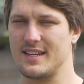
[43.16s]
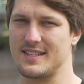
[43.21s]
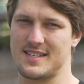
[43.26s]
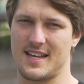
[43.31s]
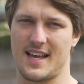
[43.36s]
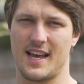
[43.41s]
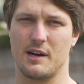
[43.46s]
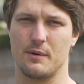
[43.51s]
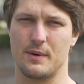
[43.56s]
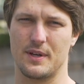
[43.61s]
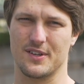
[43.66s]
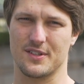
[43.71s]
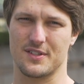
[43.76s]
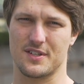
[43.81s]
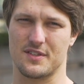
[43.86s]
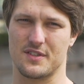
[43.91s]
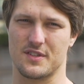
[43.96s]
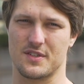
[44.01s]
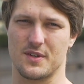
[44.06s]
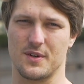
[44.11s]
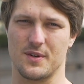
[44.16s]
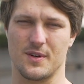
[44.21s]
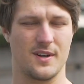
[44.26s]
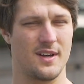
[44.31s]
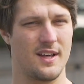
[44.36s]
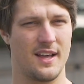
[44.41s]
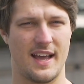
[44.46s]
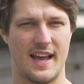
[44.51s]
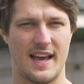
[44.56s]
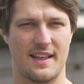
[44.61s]
as to how we got to the score
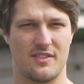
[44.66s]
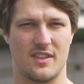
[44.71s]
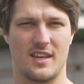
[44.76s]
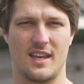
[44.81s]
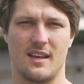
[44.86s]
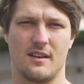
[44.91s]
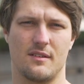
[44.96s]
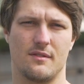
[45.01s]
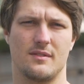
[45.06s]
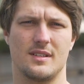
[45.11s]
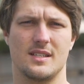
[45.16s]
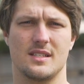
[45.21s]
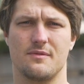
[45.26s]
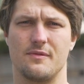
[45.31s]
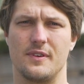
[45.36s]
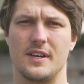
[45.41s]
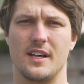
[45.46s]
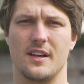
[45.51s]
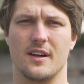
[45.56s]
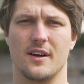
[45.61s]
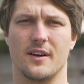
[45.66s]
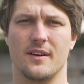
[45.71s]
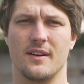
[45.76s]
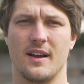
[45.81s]
at the end of this video.